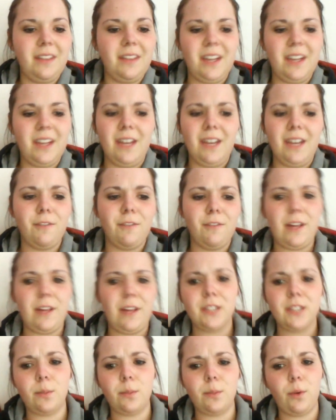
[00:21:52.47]
the need for
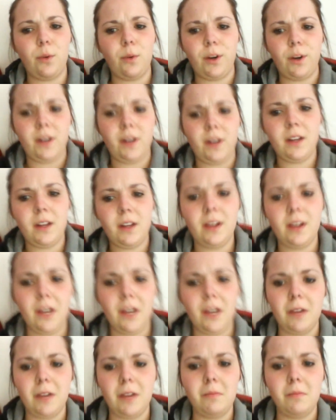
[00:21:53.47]
that support
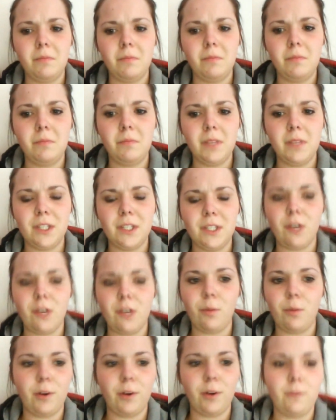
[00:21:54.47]
um, is so
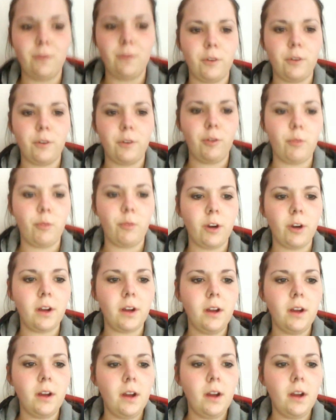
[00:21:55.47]
important for group work.